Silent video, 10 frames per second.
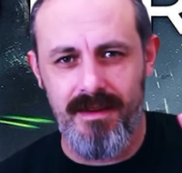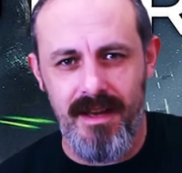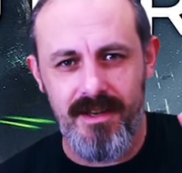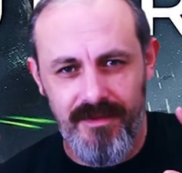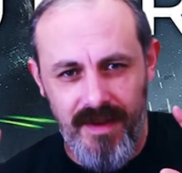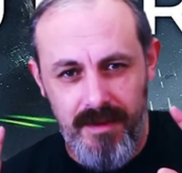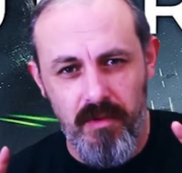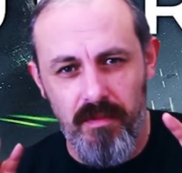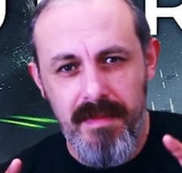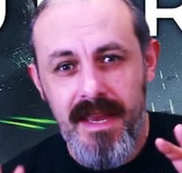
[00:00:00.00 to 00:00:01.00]
just think
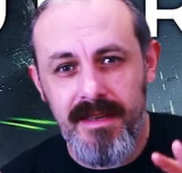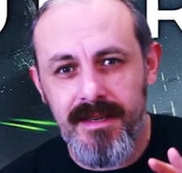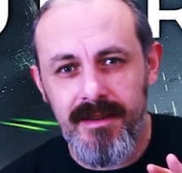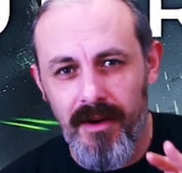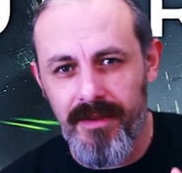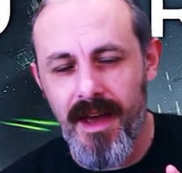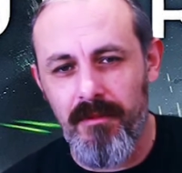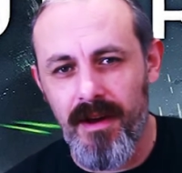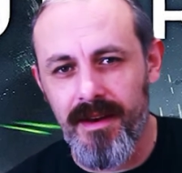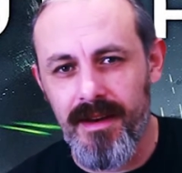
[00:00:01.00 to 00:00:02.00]
more meat on that
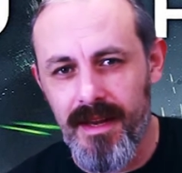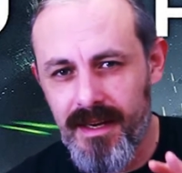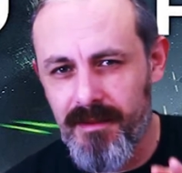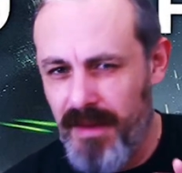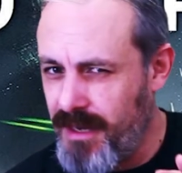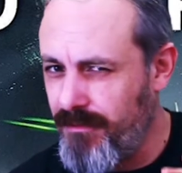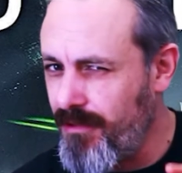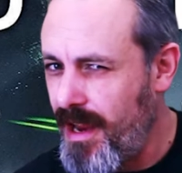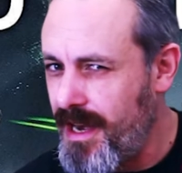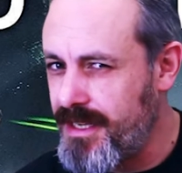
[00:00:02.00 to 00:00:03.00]
one, and it can make it
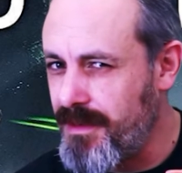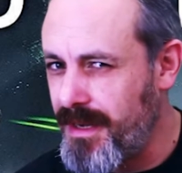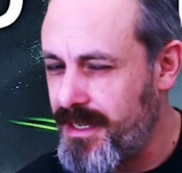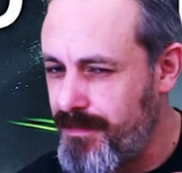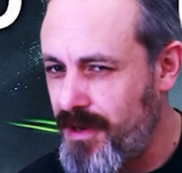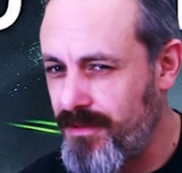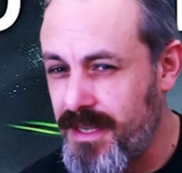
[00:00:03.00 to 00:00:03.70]
really something special.